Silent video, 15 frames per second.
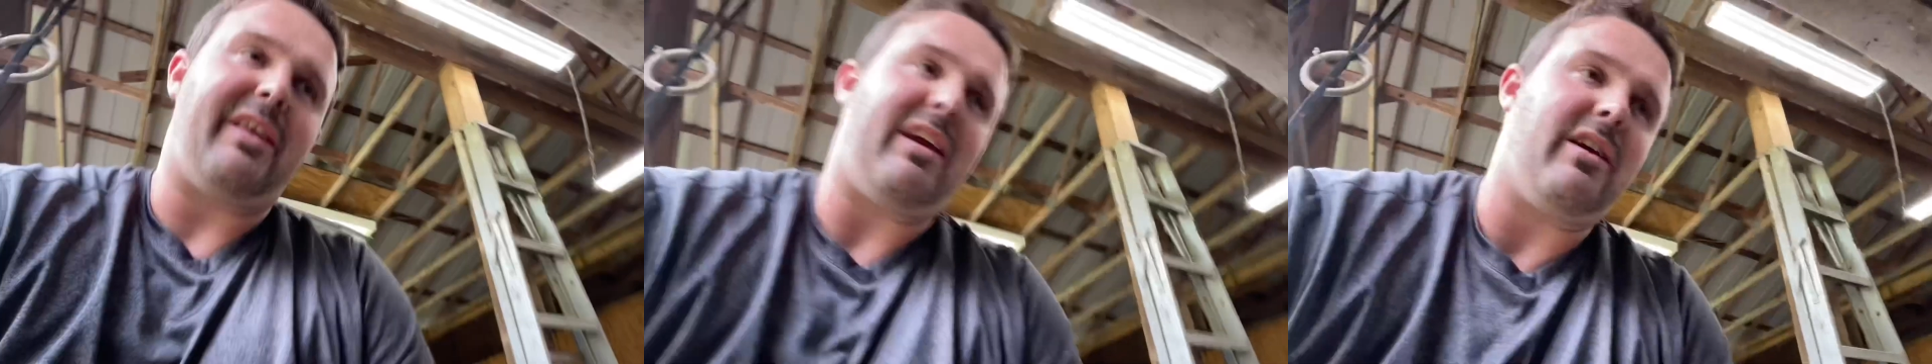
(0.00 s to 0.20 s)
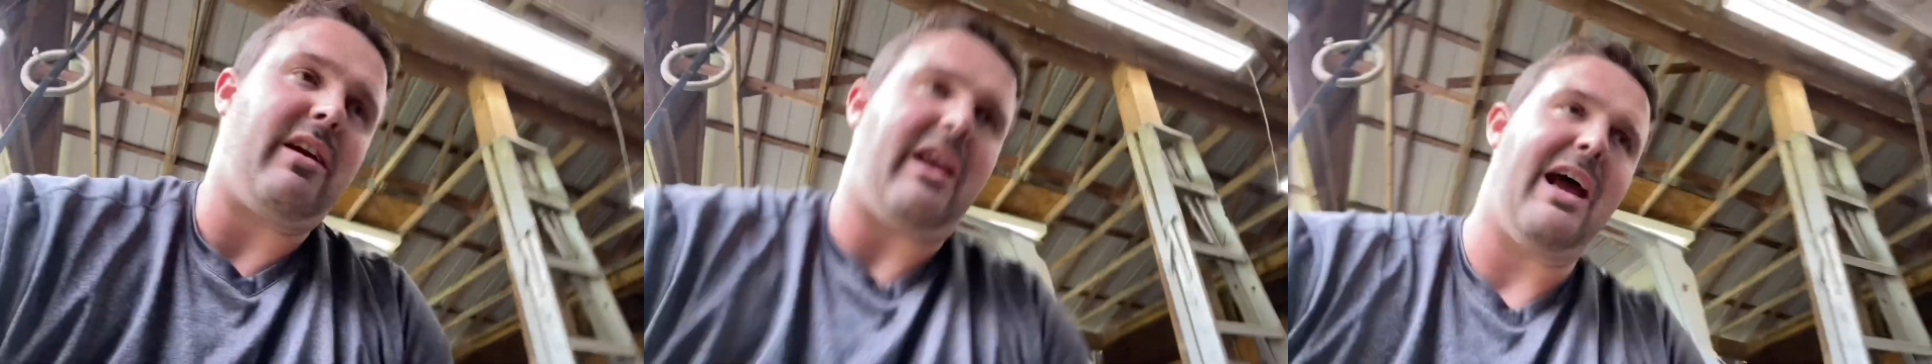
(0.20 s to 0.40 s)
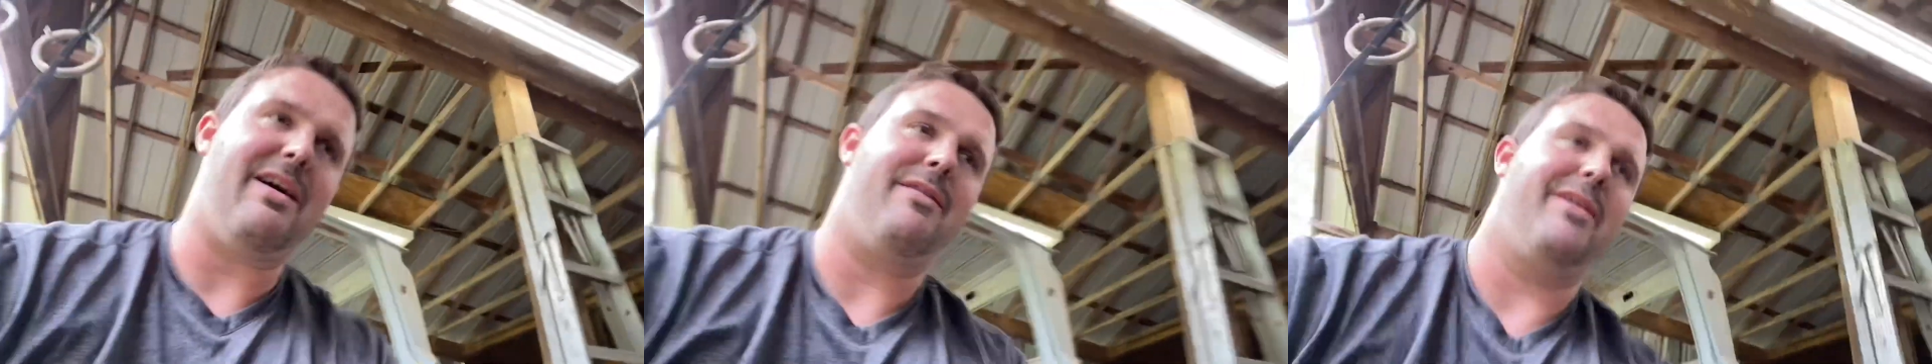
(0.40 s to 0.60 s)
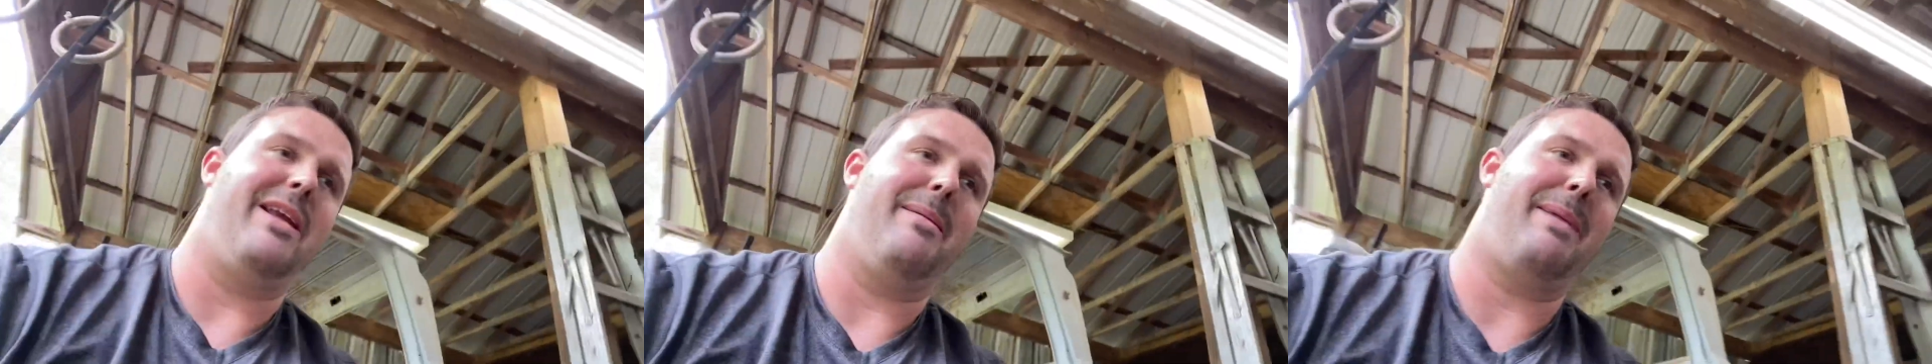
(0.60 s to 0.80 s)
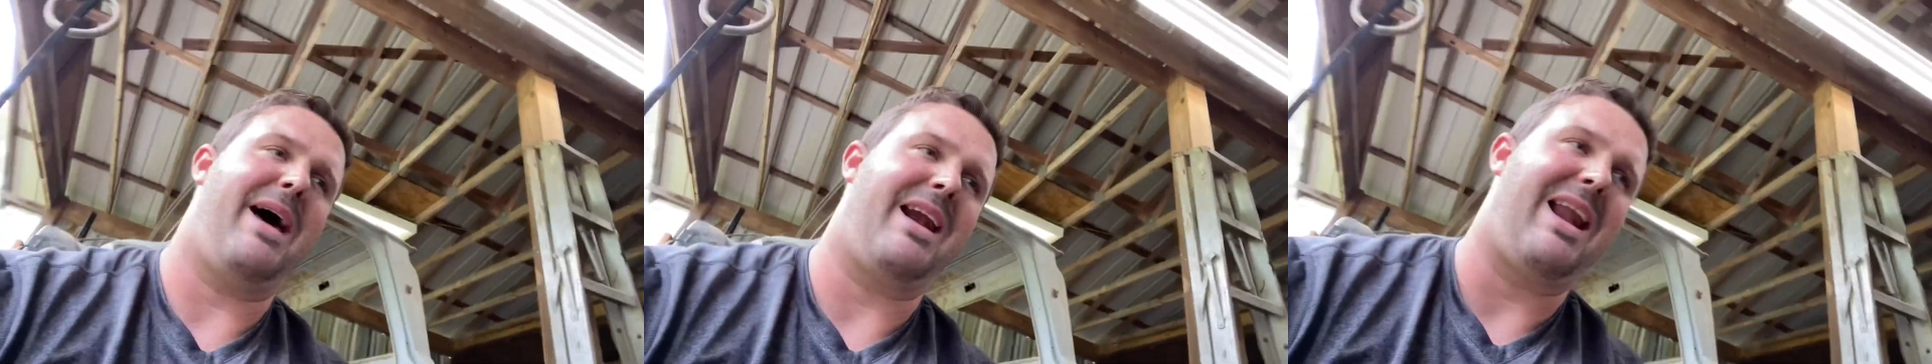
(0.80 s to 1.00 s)
you gotta have
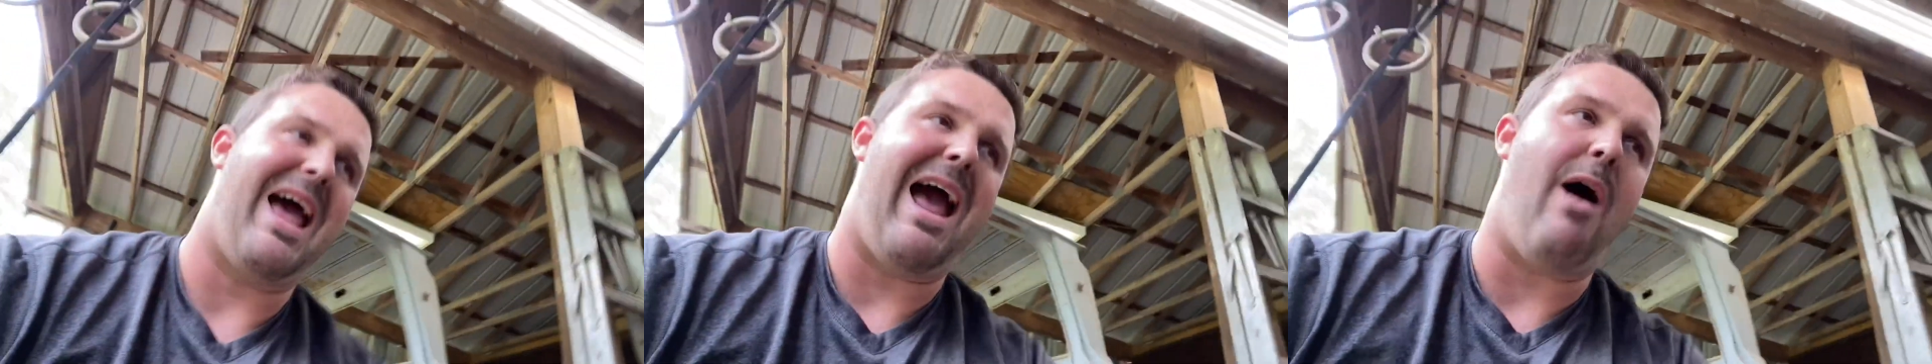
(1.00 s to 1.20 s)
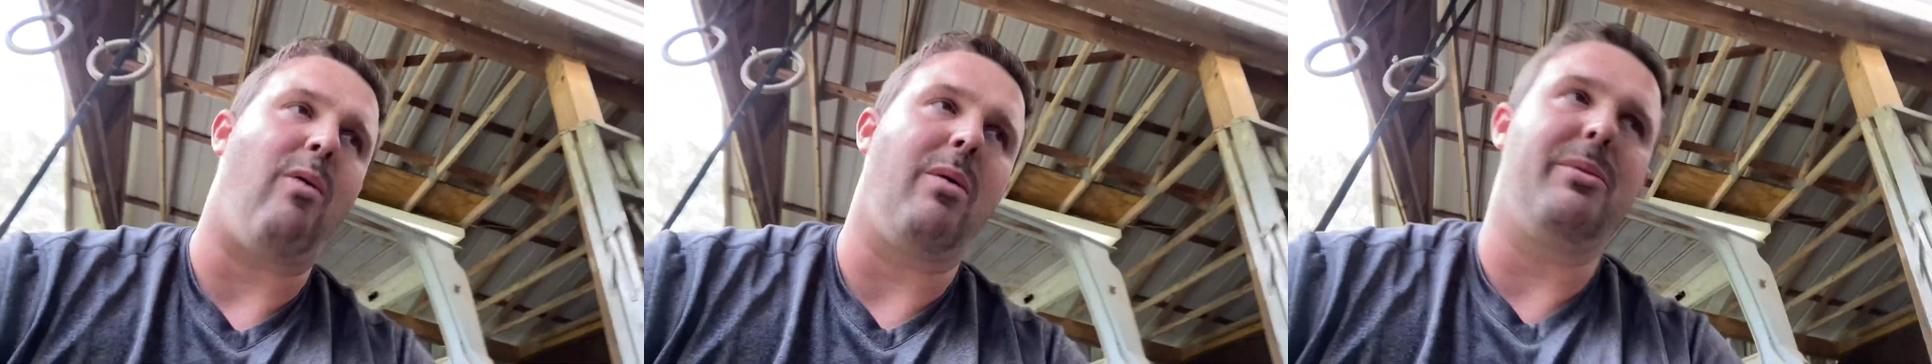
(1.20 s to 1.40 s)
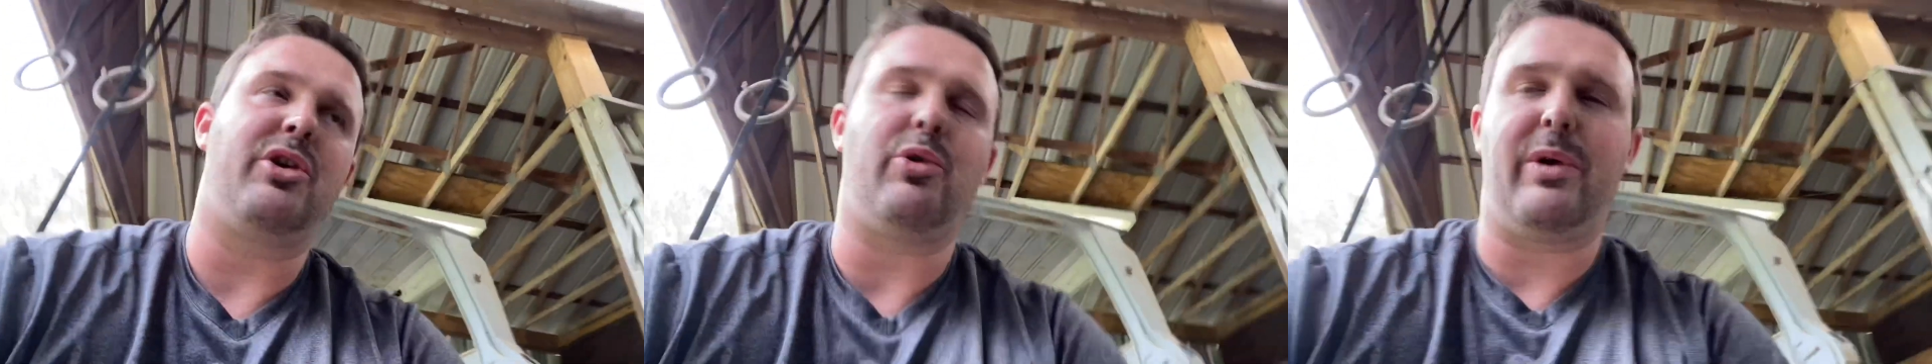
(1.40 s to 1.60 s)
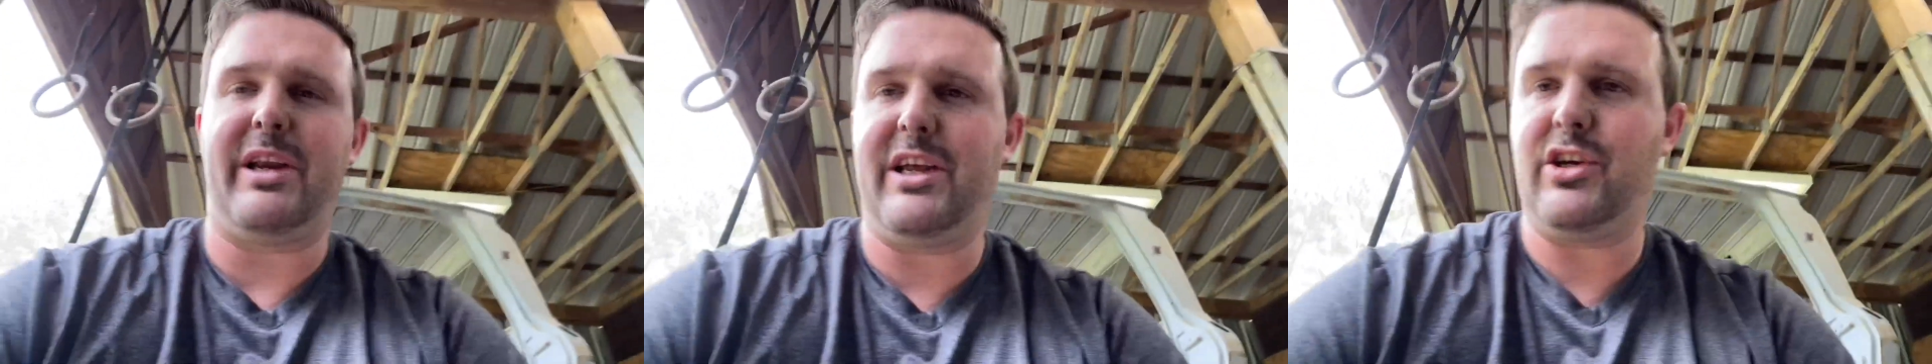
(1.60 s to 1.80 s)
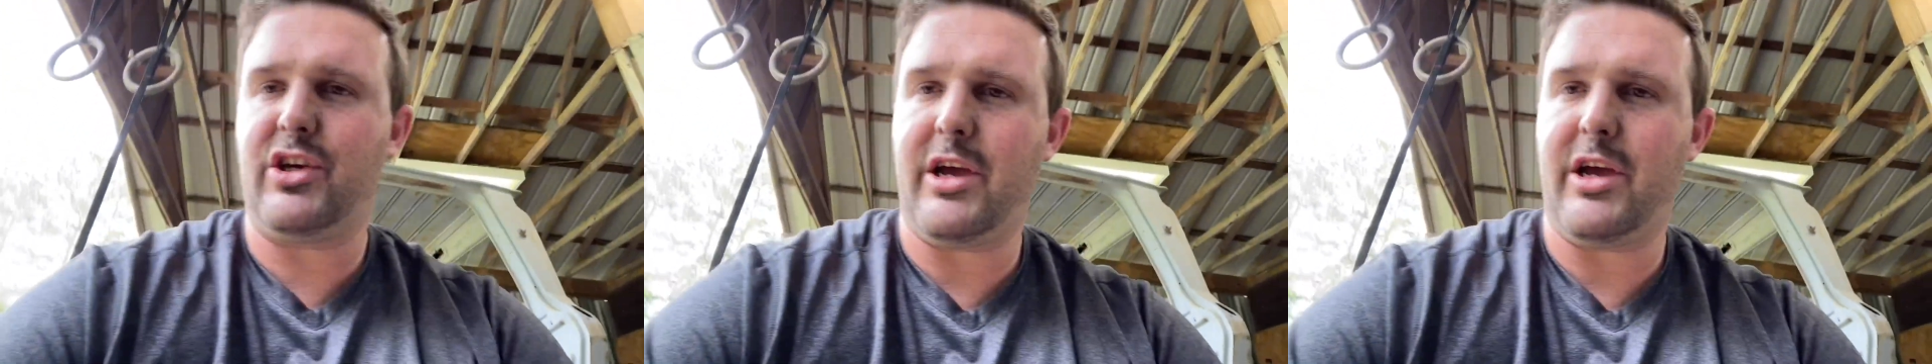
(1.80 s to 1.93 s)
about an hour between each